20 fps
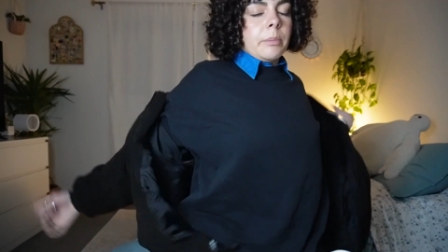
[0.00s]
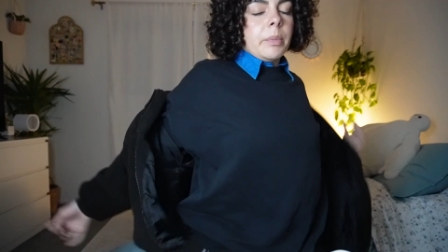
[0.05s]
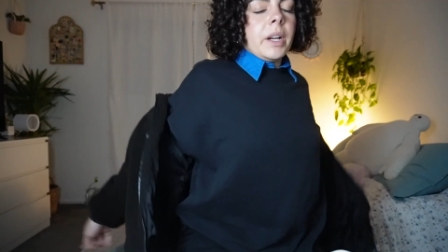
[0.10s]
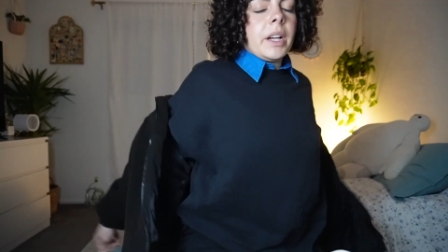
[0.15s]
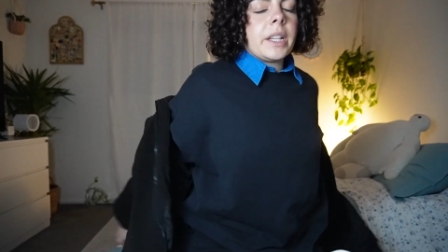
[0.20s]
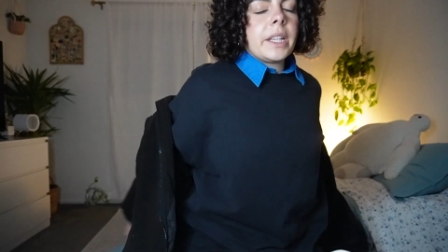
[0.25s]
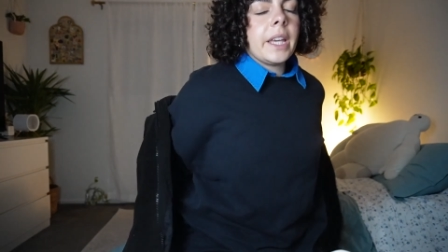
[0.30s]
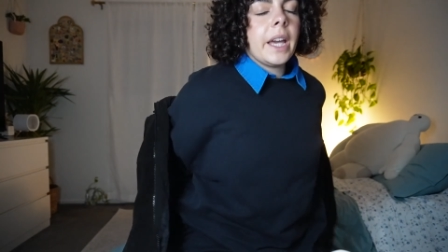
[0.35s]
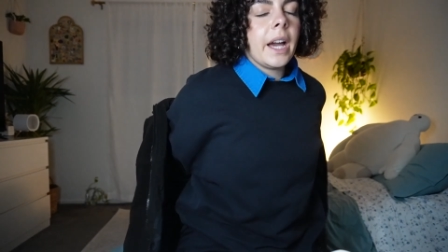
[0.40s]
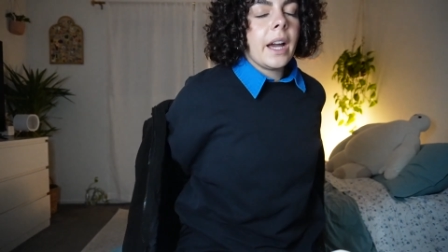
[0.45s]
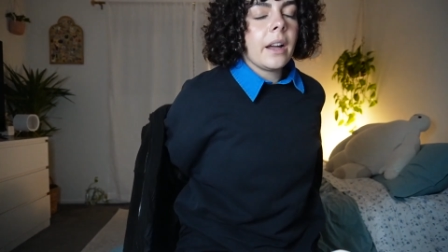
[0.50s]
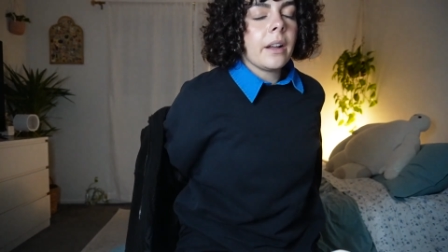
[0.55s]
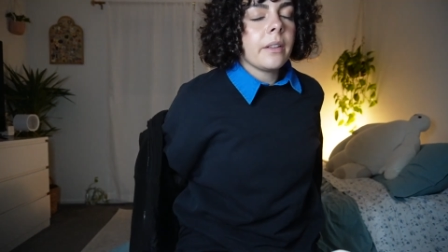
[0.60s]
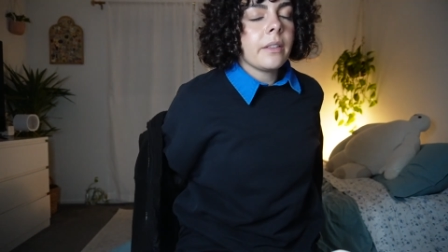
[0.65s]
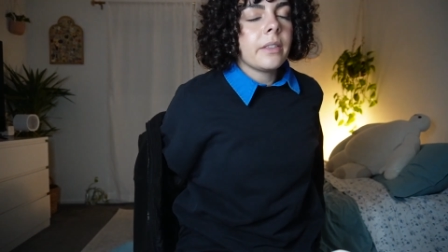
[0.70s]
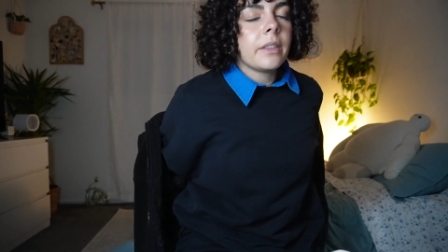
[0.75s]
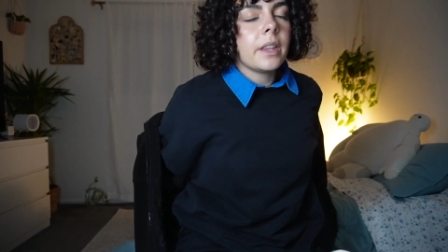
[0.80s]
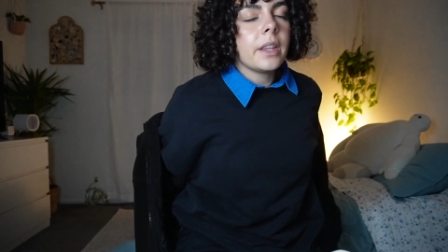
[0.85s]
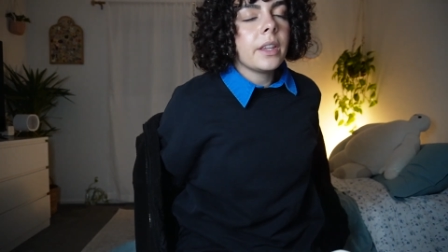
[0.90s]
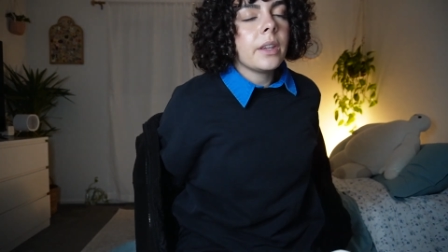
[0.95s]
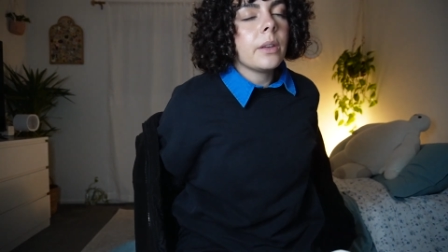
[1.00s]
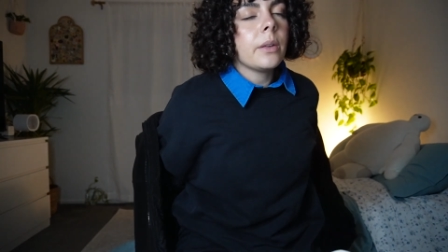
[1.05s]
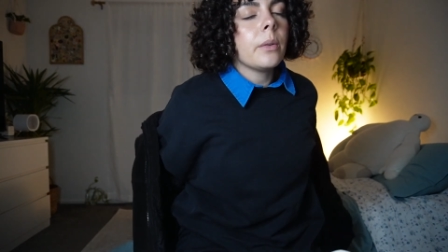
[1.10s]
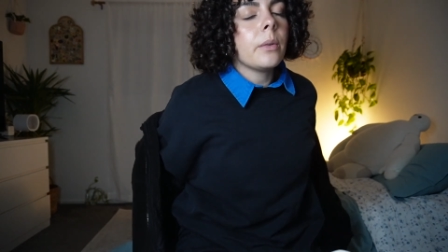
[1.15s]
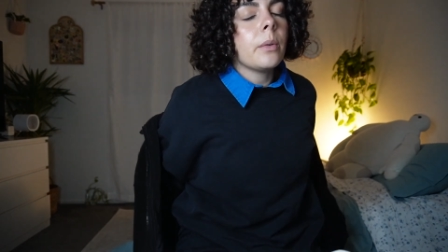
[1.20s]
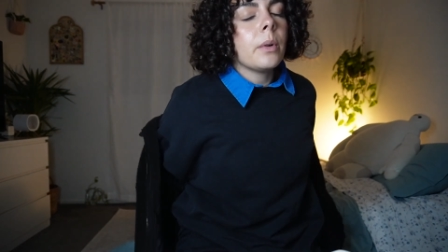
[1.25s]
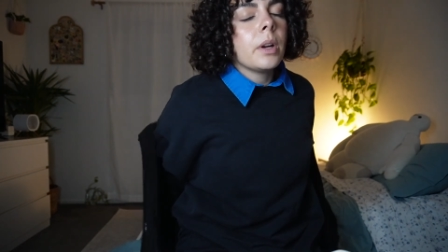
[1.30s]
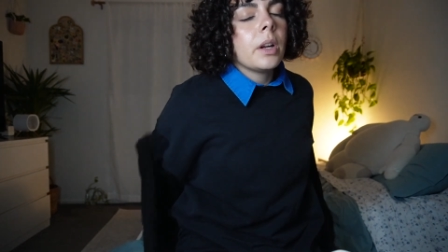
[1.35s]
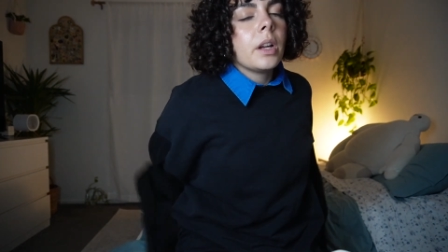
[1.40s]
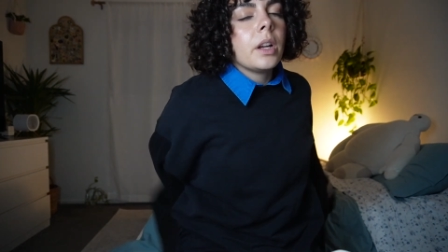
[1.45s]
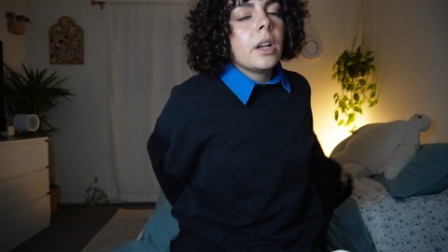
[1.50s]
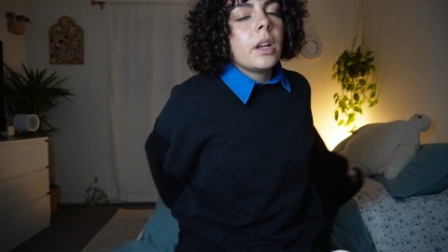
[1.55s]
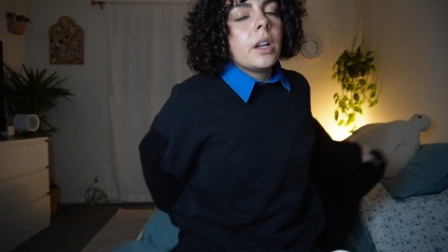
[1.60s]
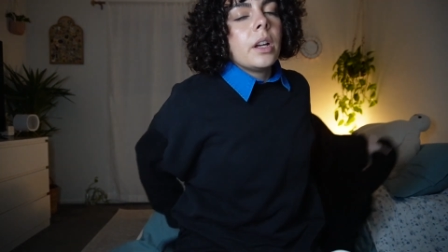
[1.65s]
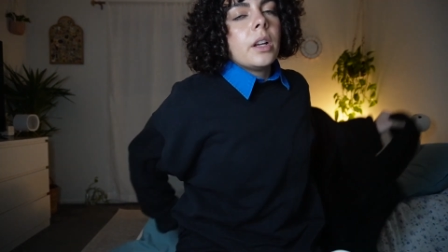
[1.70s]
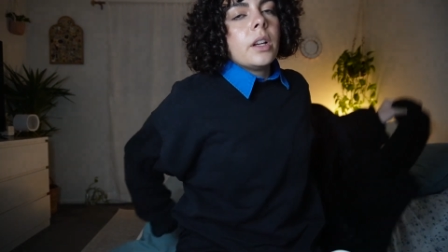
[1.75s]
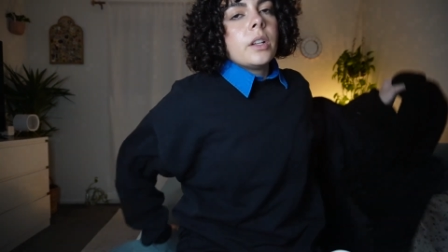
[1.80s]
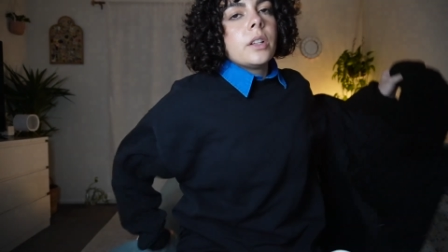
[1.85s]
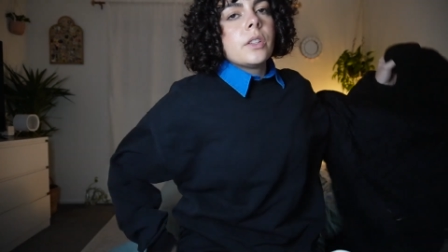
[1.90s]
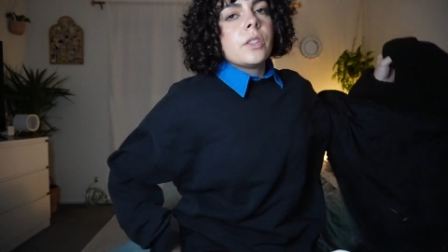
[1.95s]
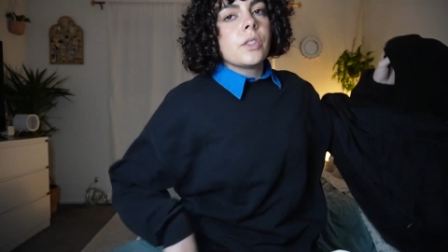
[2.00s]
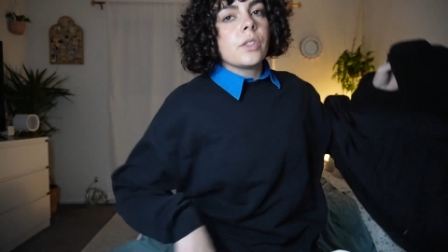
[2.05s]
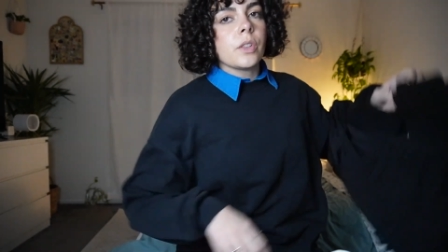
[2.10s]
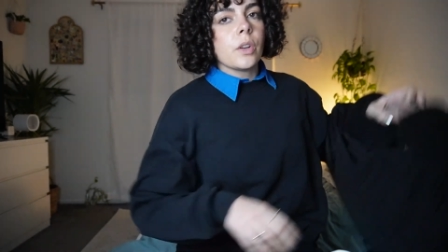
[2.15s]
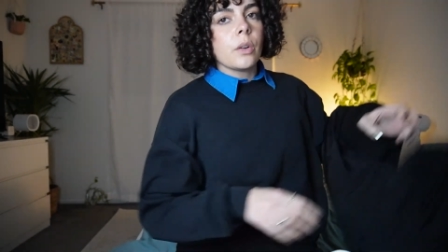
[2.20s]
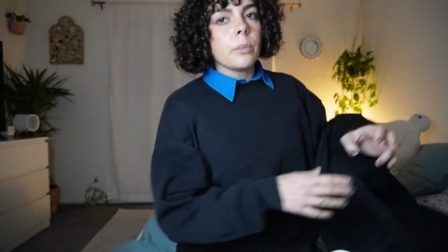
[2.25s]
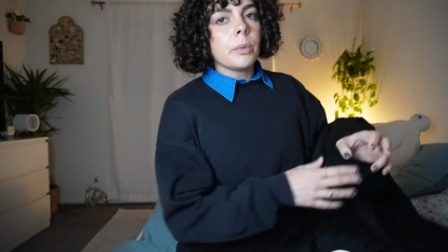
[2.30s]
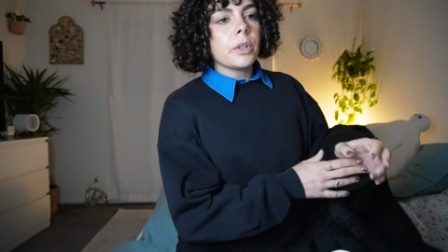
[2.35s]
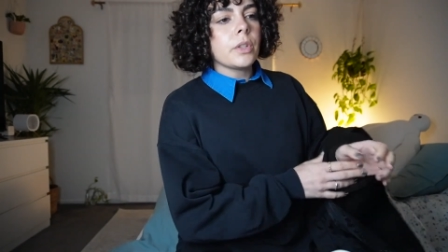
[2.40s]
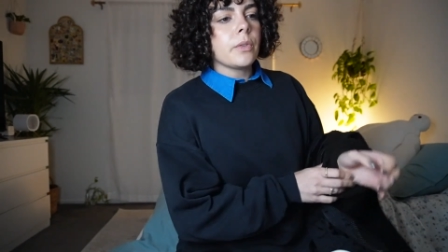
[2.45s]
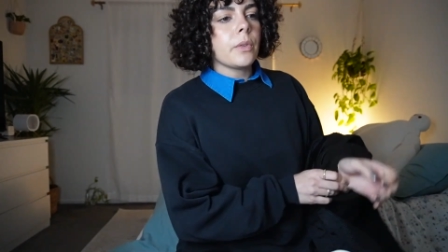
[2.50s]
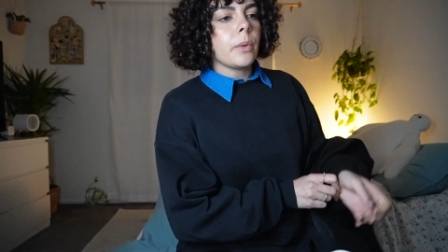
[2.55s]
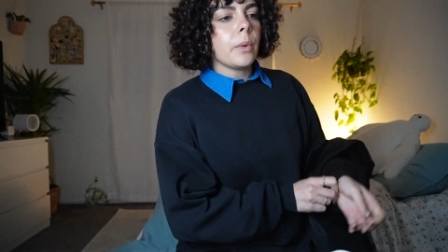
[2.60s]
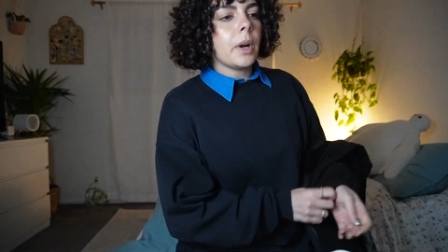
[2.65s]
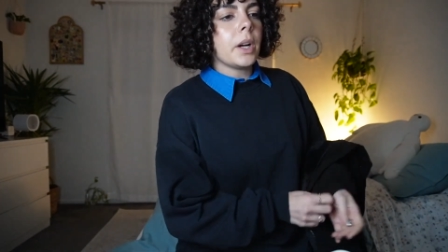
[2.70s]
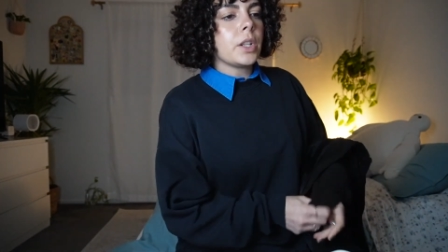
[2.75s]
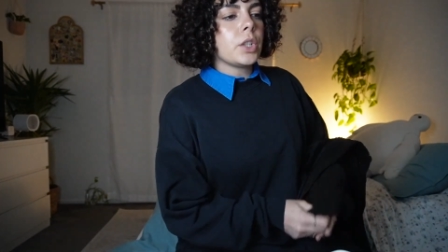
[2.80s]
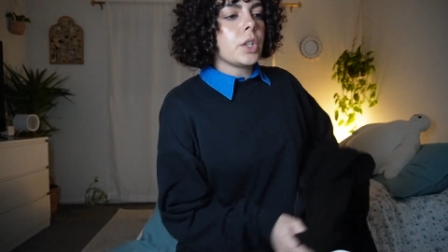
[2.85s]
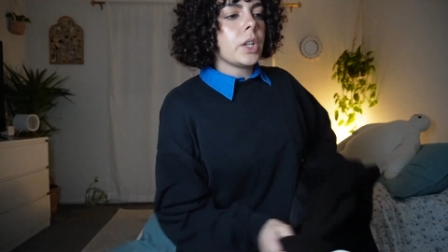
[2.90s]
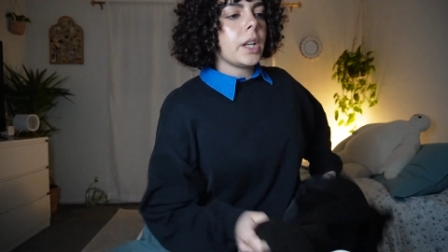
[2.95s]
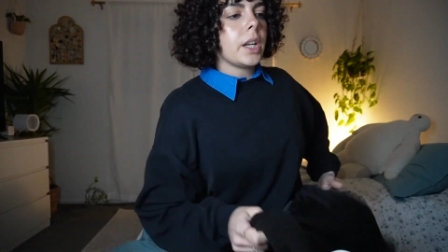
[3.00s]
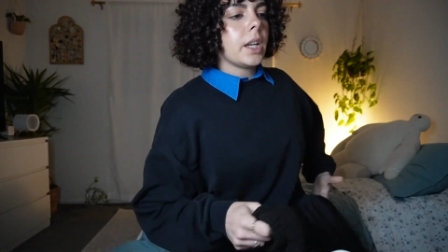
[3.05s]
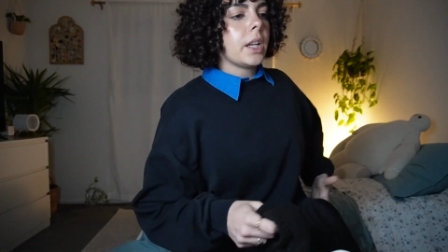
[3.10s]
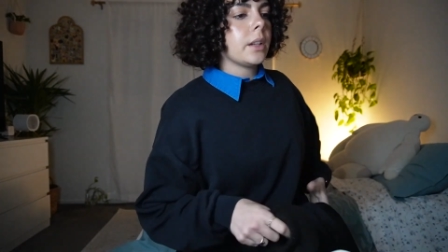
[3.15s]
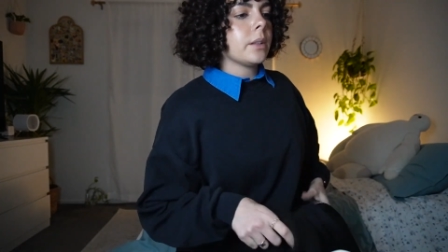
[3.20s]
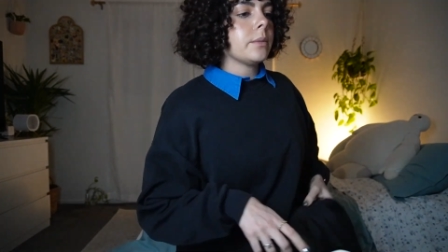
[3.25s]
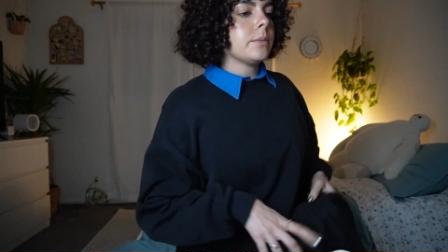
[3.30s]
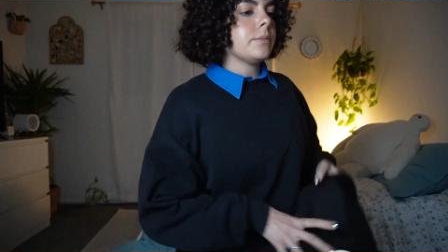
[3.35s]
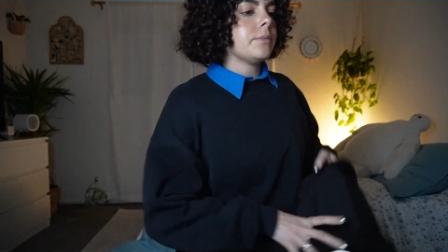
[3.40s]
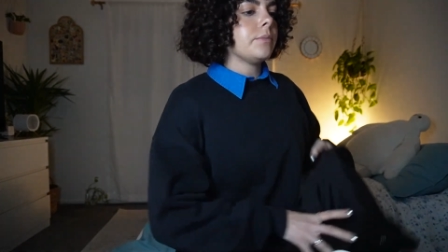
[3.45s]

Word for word: But yeah, thank you so much for watching.